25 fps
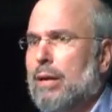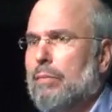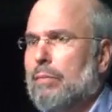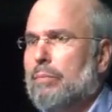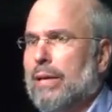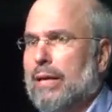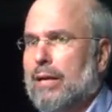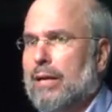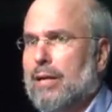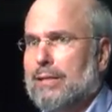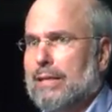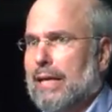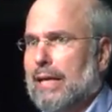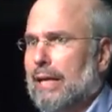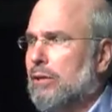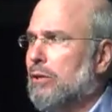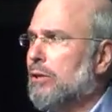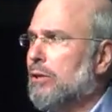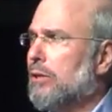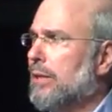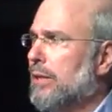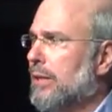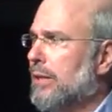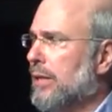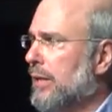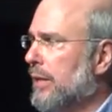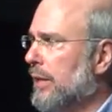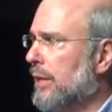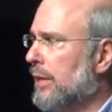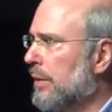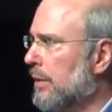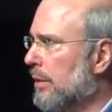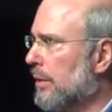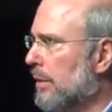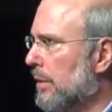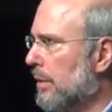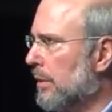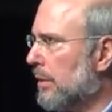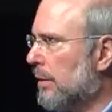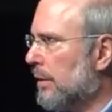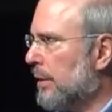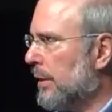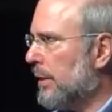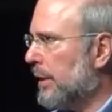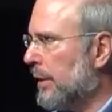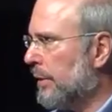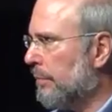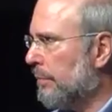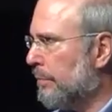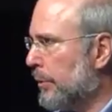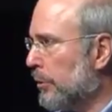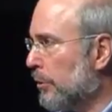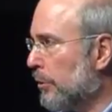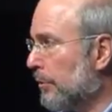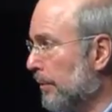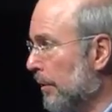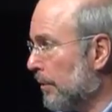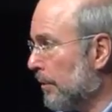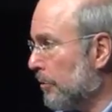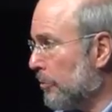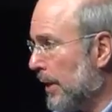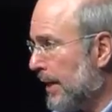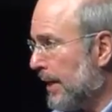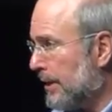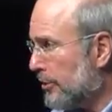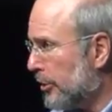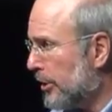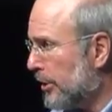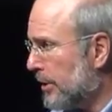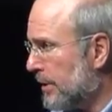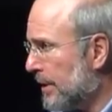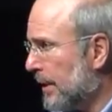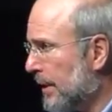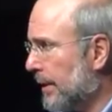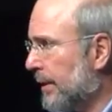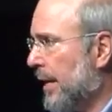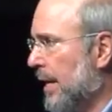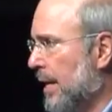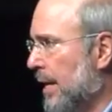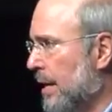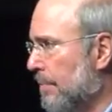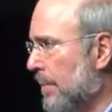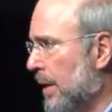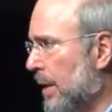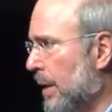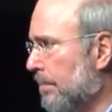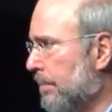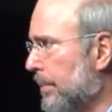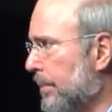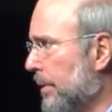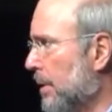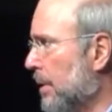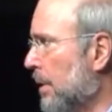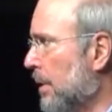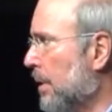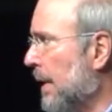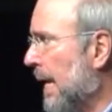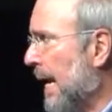Because I couldn't hear the beautiful questions that came up